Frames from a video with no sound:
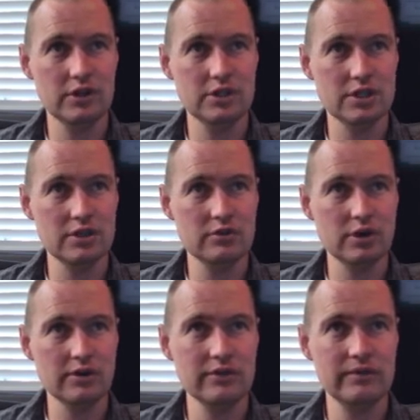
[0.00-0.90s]
No, that's actually the
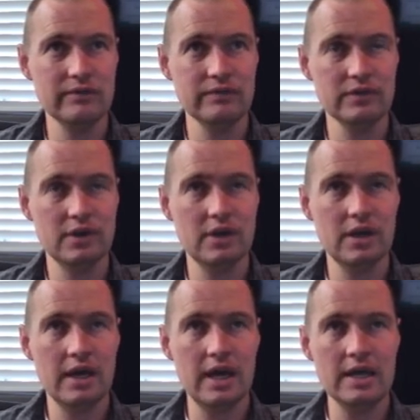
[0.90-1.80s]
12.
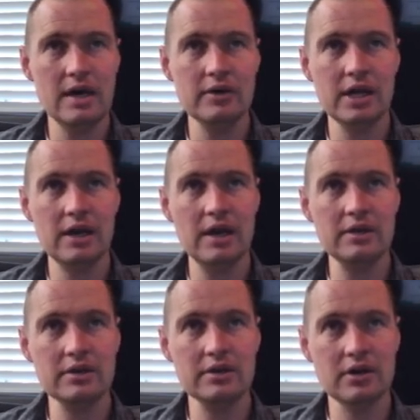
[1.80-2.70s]
And now we got to
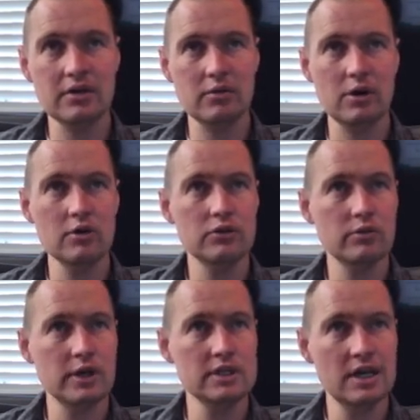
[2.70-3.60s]
ask ourselves, well,
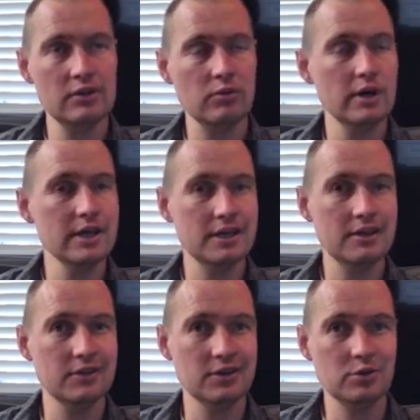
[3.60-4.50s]
3 times
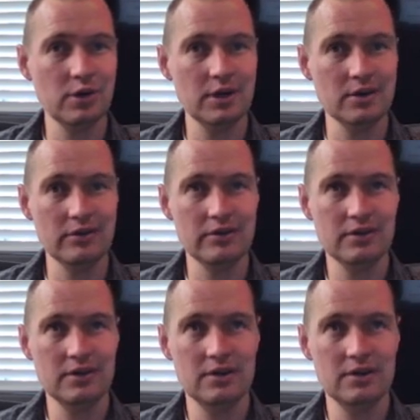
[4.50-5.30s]
what gives you 12?